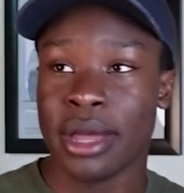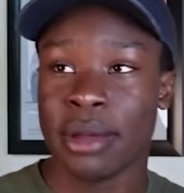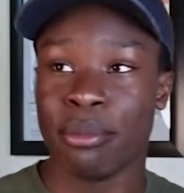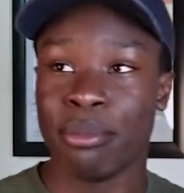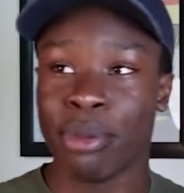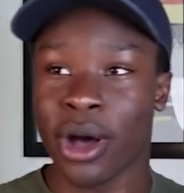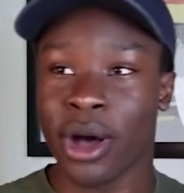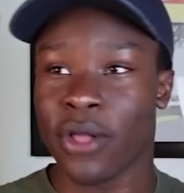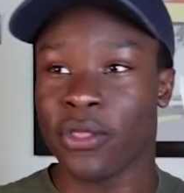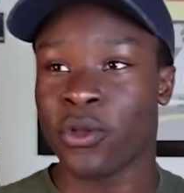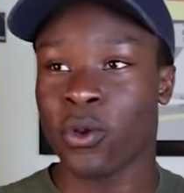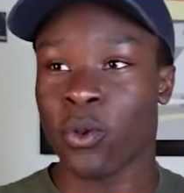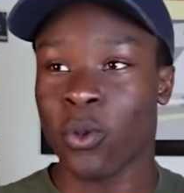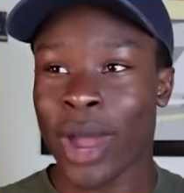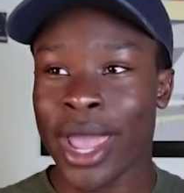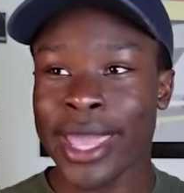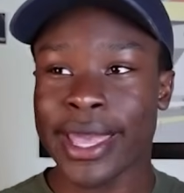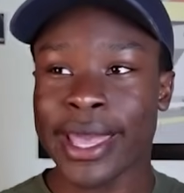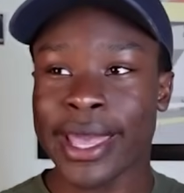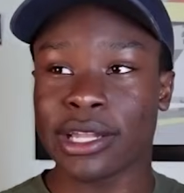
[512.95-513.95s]
But the
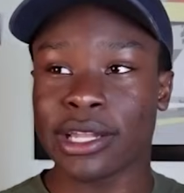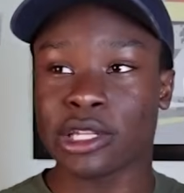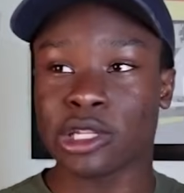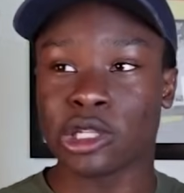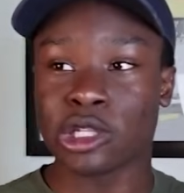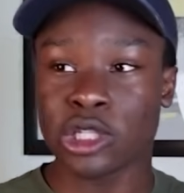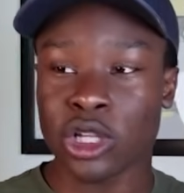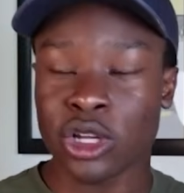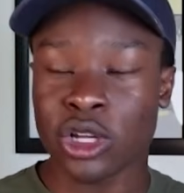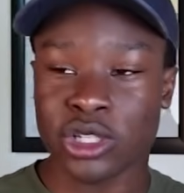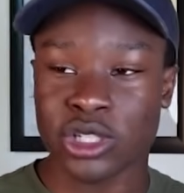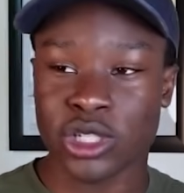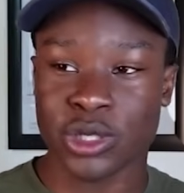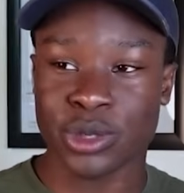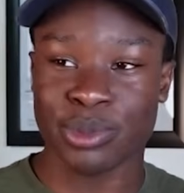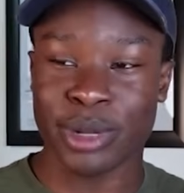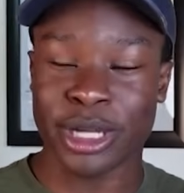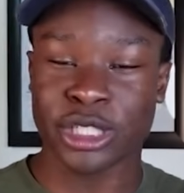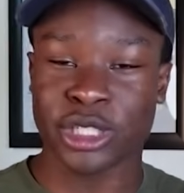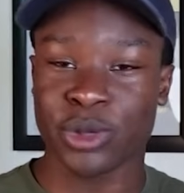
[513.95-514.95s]
way it looks,
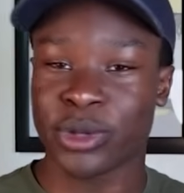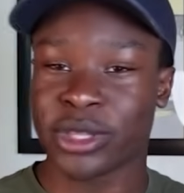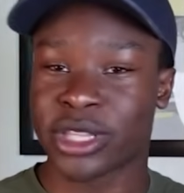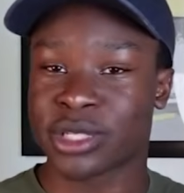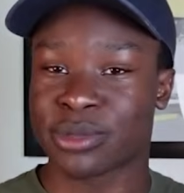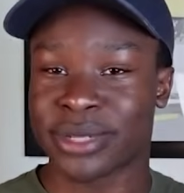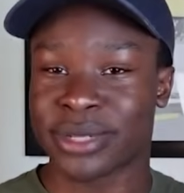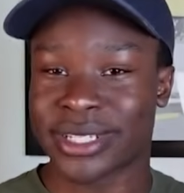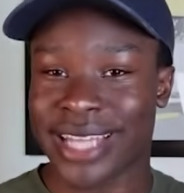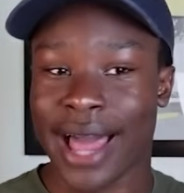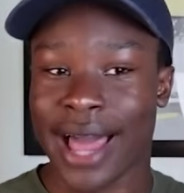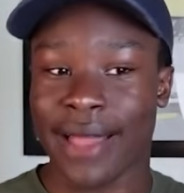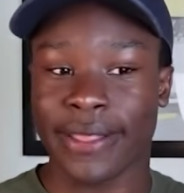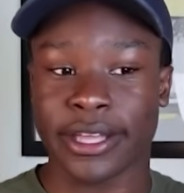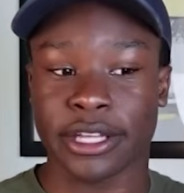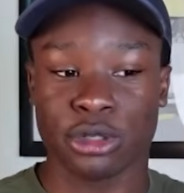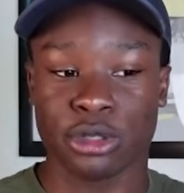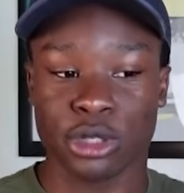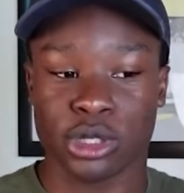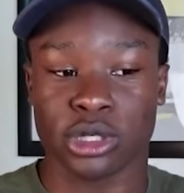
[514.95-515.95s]
especially with this
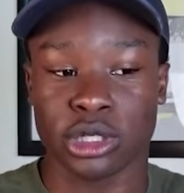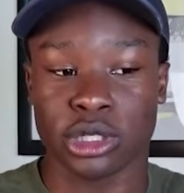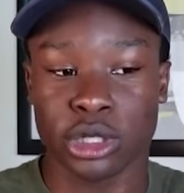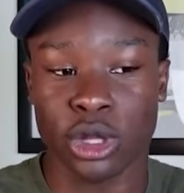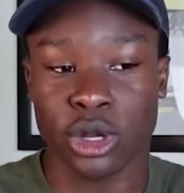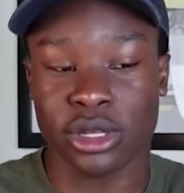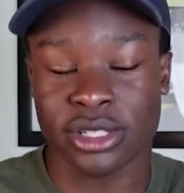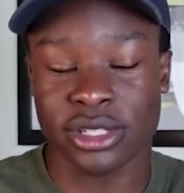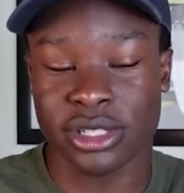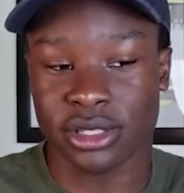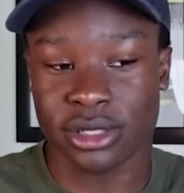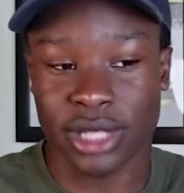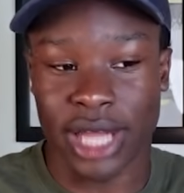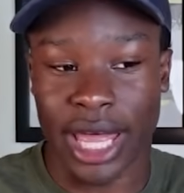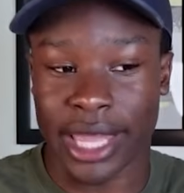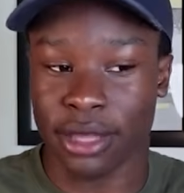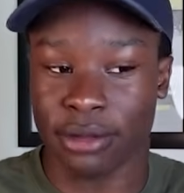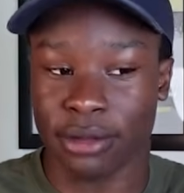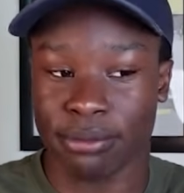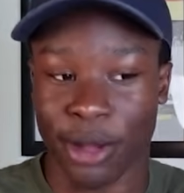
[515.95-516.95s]
metallic, it just looks
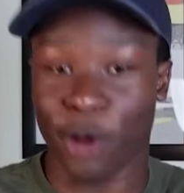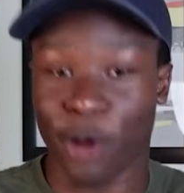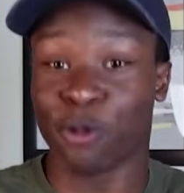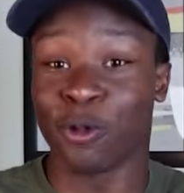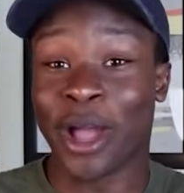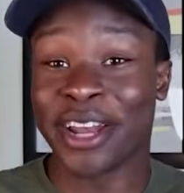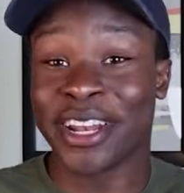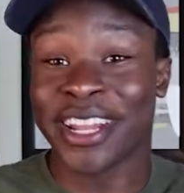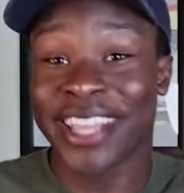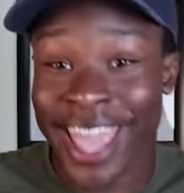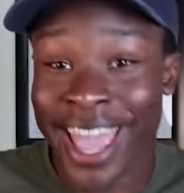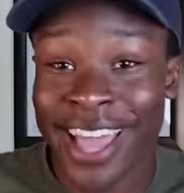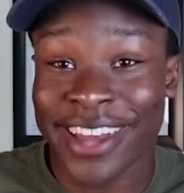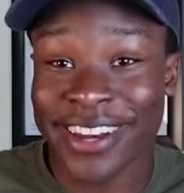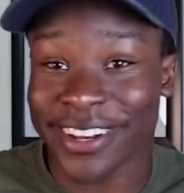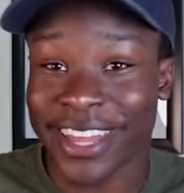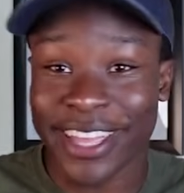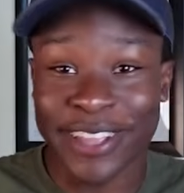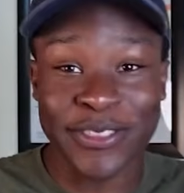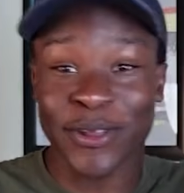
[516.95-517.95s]
like a red
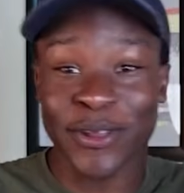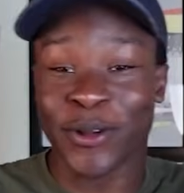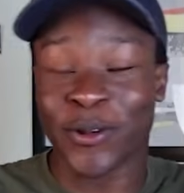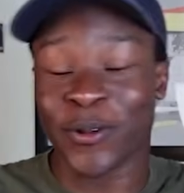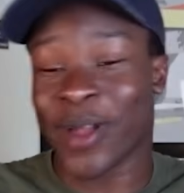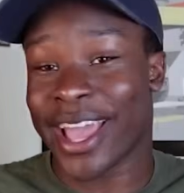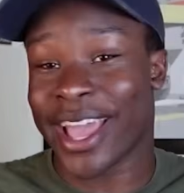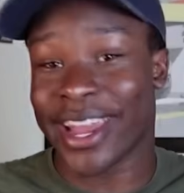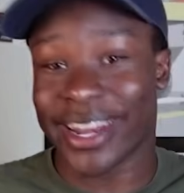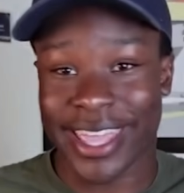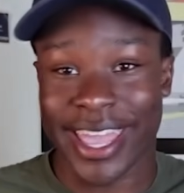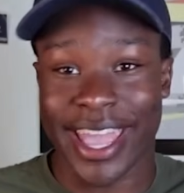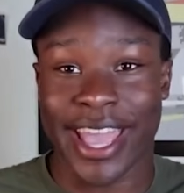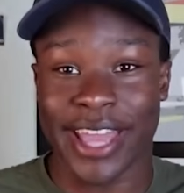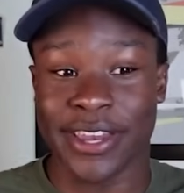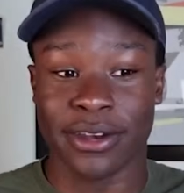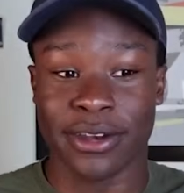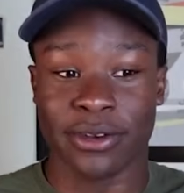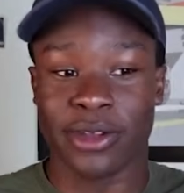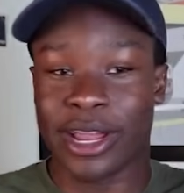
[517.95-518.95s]
canyon, like the Grand
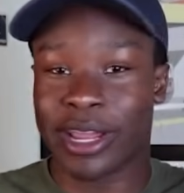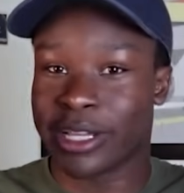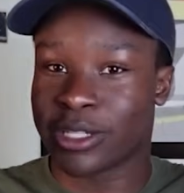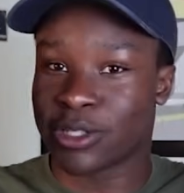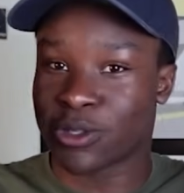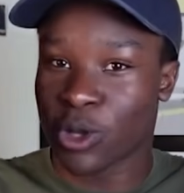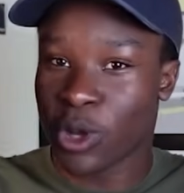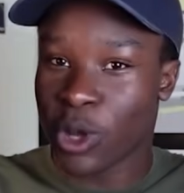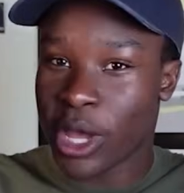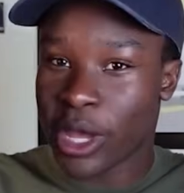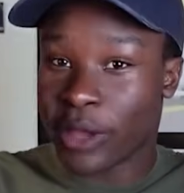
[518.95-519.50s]
Canyon. Right?